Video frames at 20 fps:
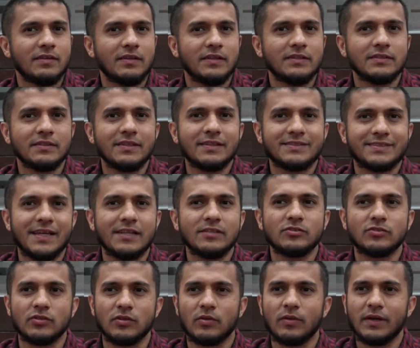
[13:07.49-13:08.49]
He's in the
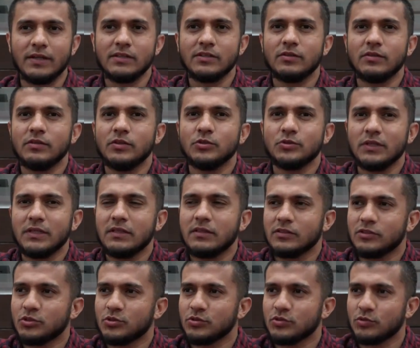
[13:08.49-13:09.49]
center, right? Usually
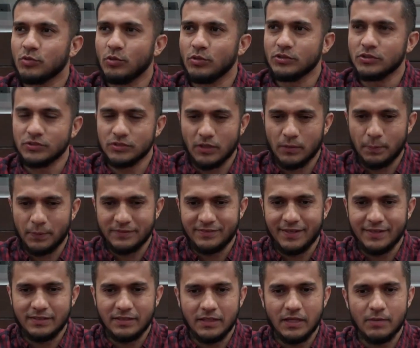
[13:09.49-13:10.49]
the soldiers are
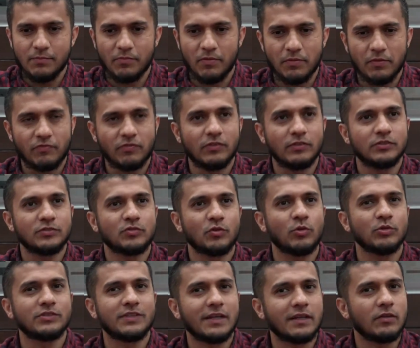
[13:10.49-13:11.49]
protecting him from the first
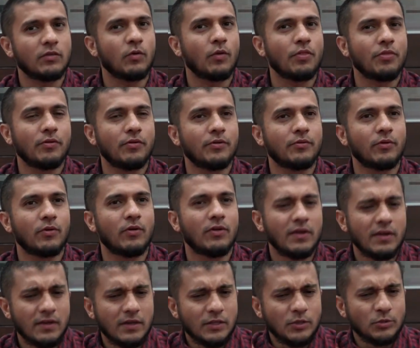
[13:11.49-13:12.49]
row, second row, third row.
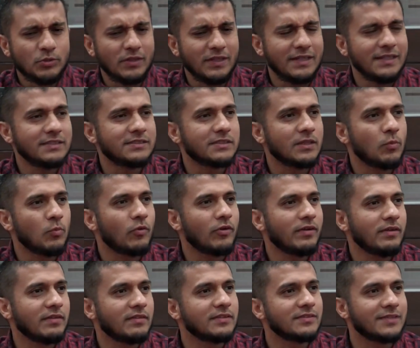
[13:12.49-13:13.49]
Usually he's somewhere
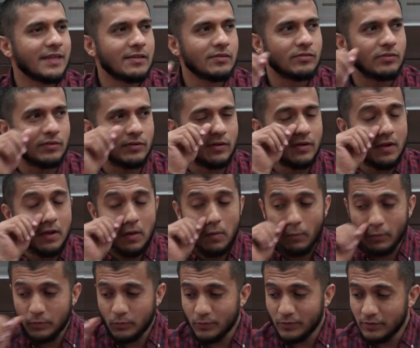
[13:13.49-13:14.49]
in the center.
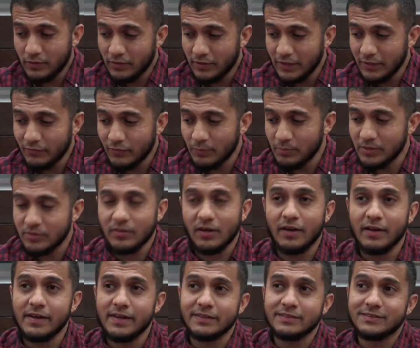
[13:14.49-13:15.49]
What we're learning from this
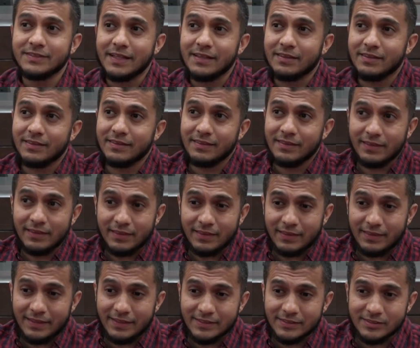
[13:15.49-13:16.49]
ayah is that
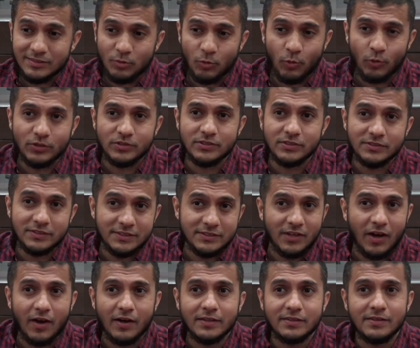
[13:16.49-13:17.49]
these horses, these
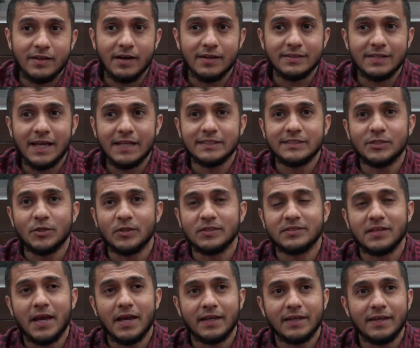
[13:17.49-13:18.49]
Ādiyāt, as they're
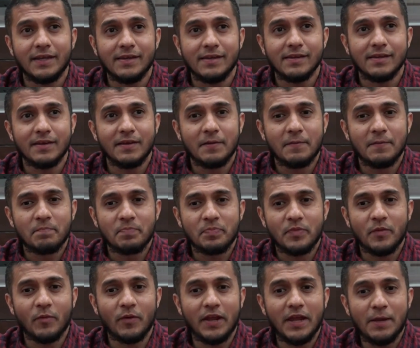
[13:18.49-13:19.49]
attacking,
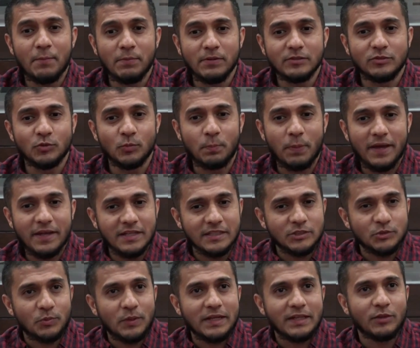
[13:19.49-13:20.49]
they're able to
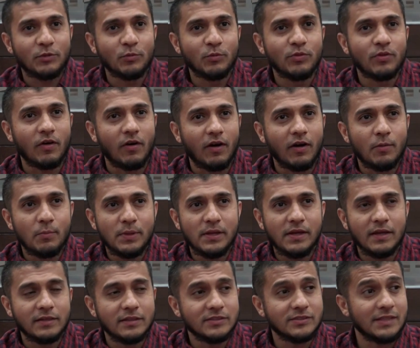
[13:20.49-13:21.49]
penetrate through the
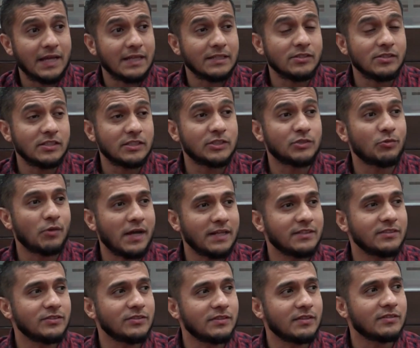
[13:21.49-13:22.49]
army. And this is actually a
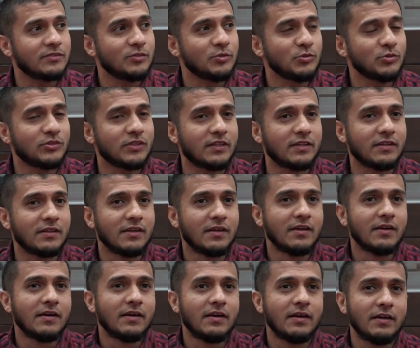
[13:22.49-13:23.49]
strategy that's used in
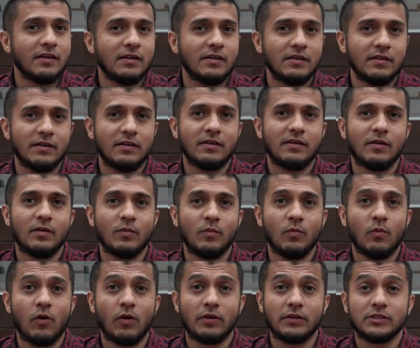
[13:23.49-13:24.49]

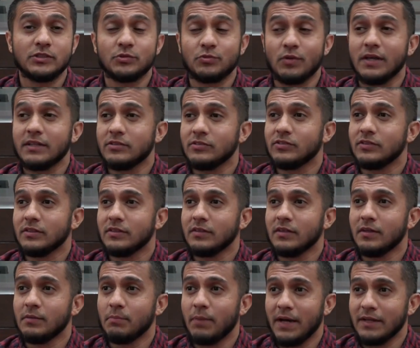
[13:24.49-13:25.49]
war strategy,
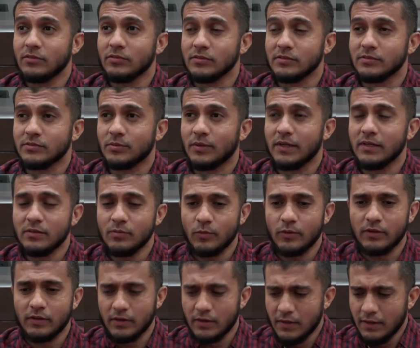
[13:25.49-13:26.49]
in battles, right?
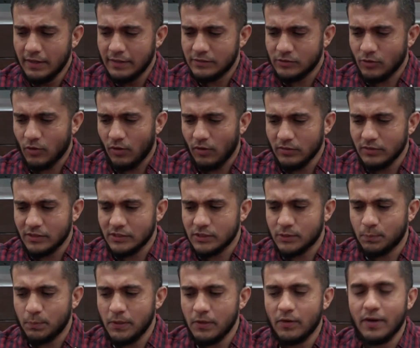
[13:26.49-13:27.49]
Where it's called the
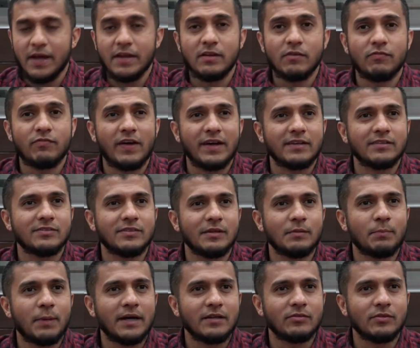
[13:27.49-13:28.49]
spearhead effect
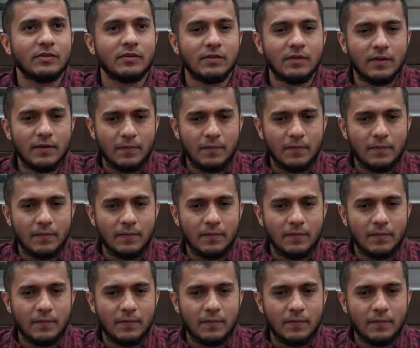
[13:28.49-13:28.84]
in battle.